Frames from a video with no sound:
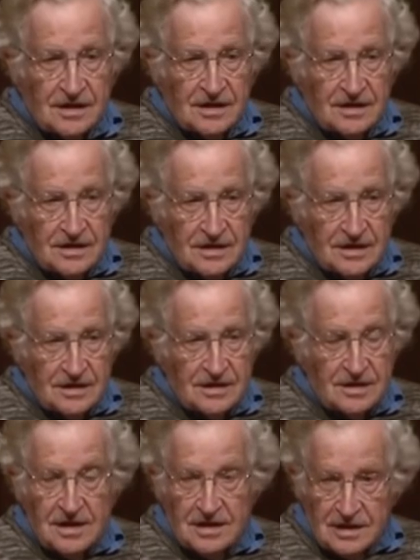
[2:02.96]
and
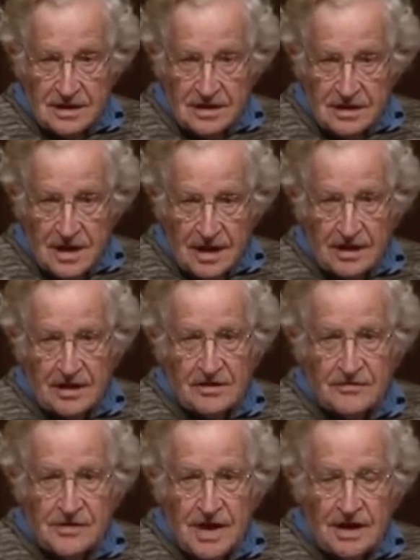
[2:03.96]
then the
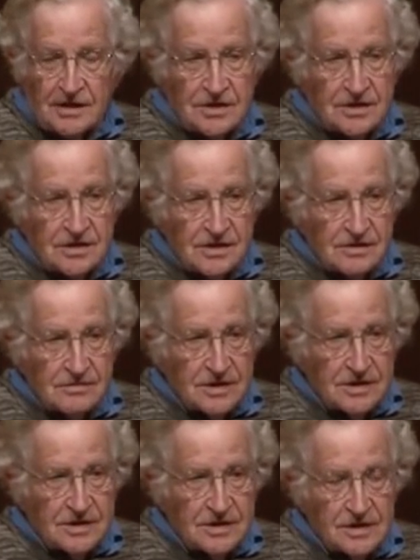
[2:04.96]
decade of sanctions,
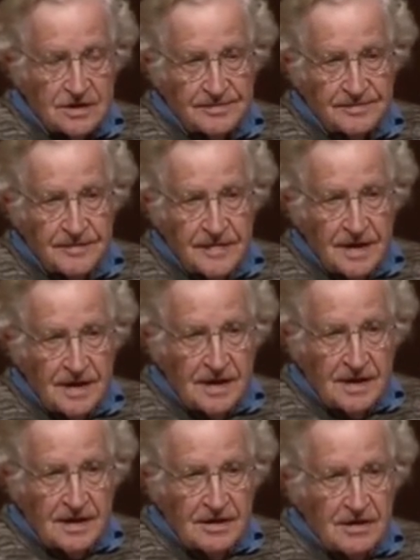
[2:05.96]
which
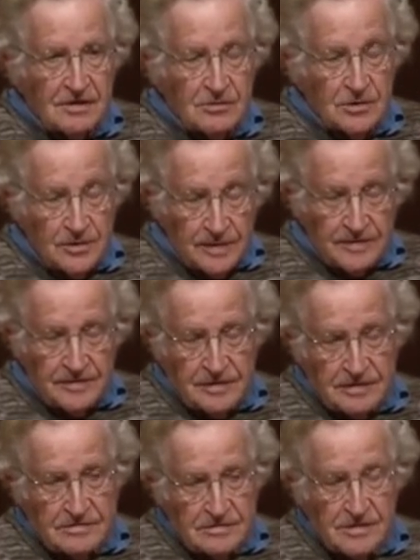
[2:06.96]
were
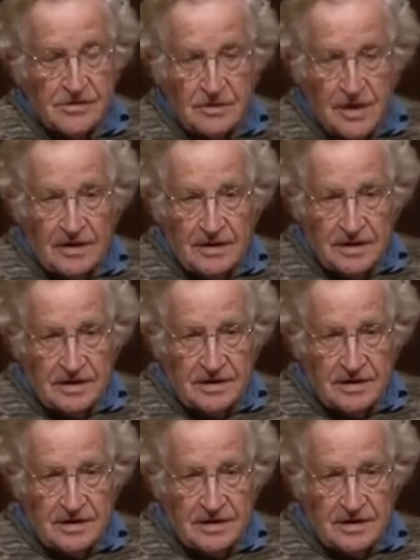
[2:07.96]
described